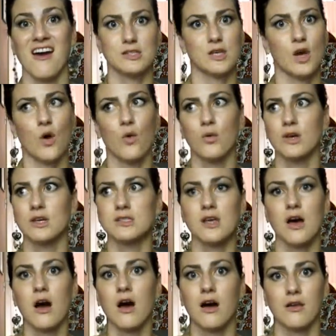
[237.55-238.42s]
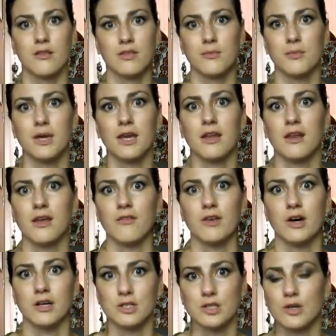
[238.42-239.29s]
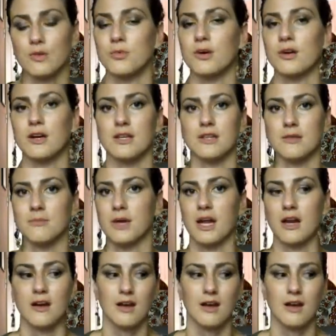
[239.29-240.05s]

It's always hot the beginning of October in the Bay